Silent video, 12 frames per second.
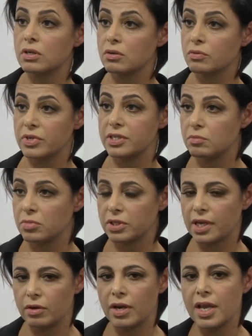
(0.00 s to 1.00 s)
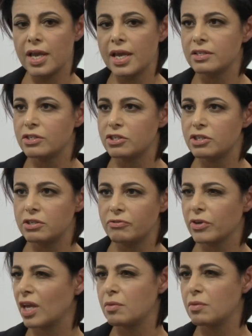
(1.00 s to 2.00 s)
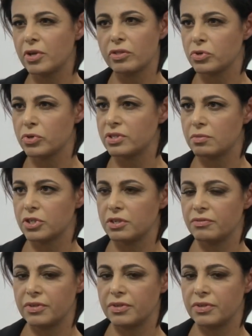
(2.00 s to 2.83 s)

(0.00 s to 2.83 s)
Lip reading: a reasonable doubt, is to forget about the presumption of